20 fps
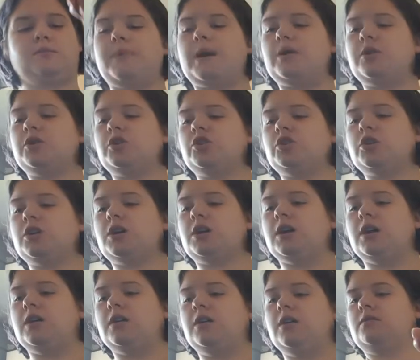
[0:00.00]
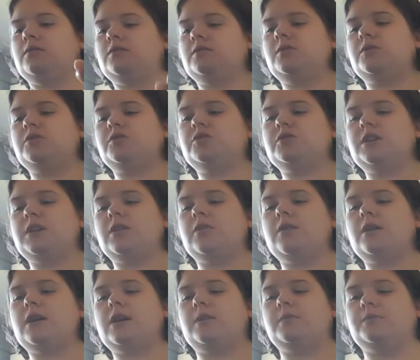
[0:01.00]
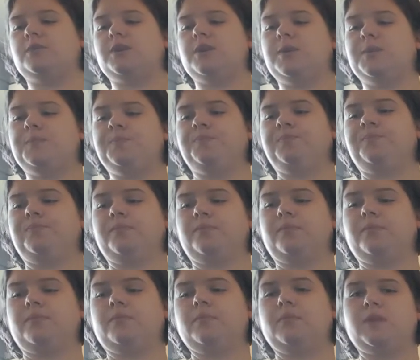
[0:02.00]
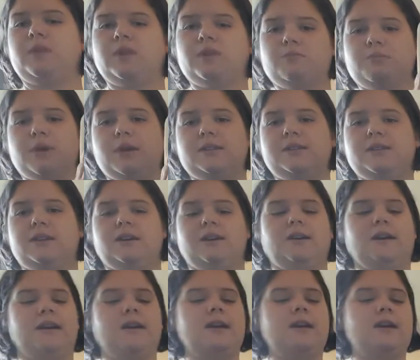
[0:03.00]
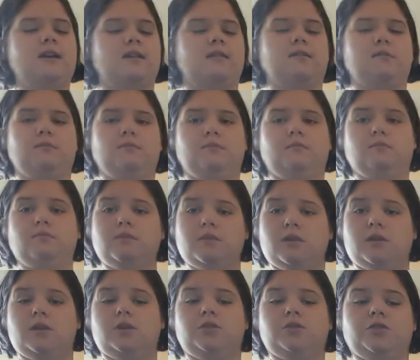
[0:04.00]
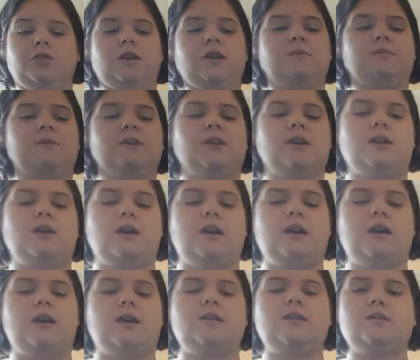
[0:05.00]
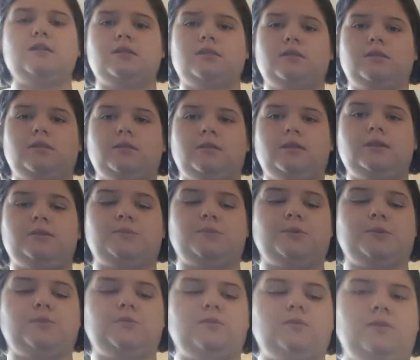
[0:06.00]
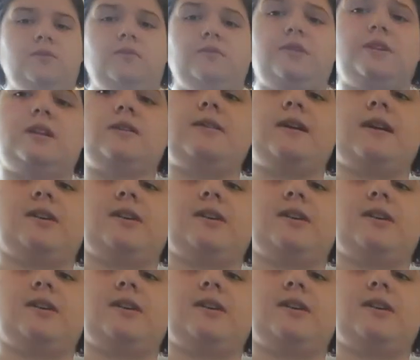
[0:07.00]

powdered sugar, 210 grams, butter, again, 100 grams, and teaspoon vanilla